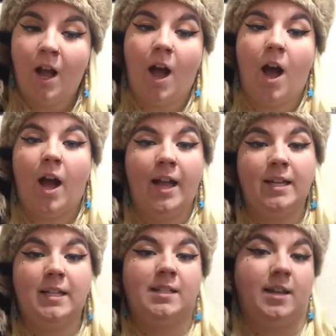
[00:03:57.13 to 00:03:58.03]
I
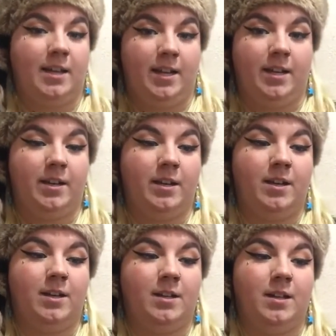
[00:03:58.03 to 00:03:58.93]
decided
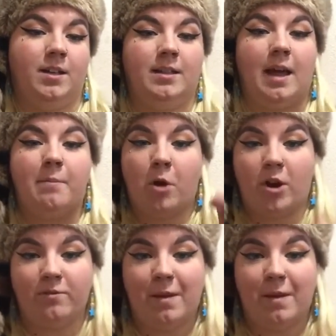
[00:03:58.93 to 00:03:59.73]
that part of my